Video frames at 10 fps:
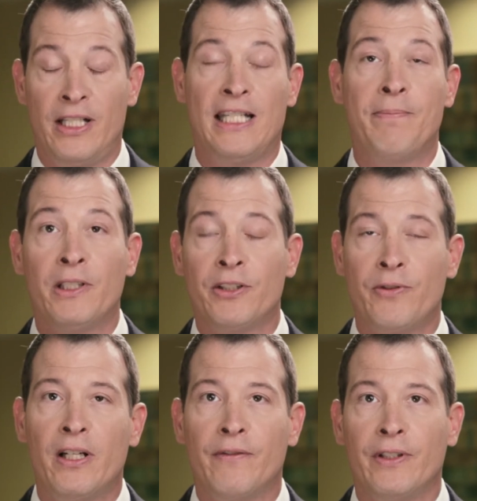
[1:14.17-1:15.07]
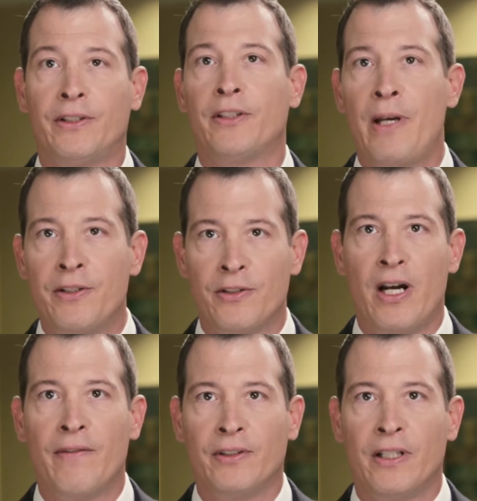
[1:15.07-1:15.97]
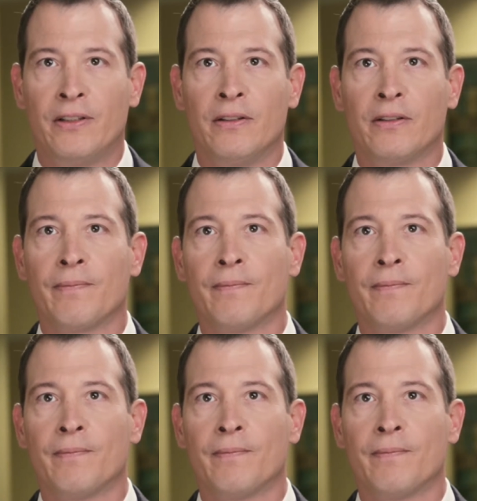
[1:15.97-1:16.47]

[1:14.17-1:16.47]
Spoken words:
to administratively suspend your driver's license.